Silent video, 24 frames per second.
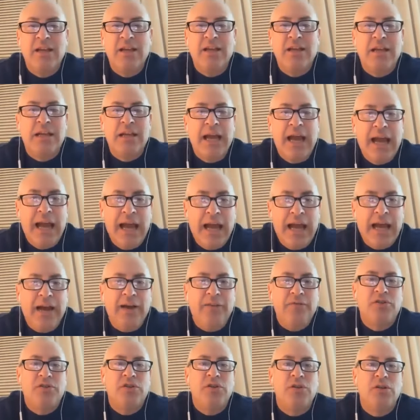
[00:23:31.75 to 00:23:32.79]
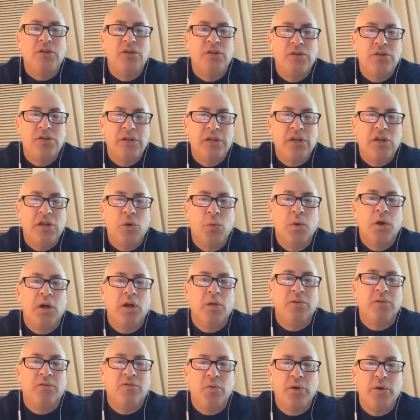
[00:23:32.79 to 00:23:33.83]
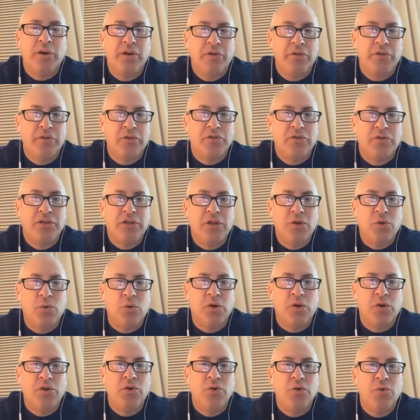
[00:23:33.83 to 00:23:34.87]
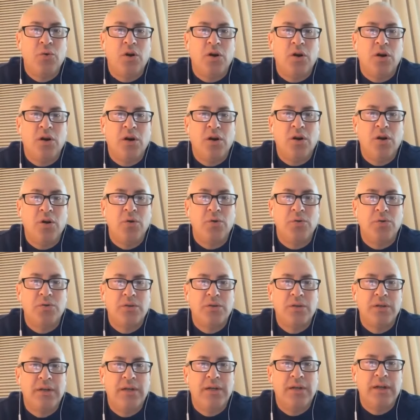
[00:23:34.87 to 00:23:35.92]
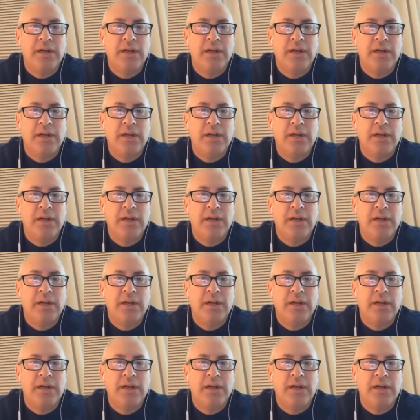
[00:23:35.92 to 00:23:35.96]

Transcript: You have to dig your well before you're thirsty, or you are hosed.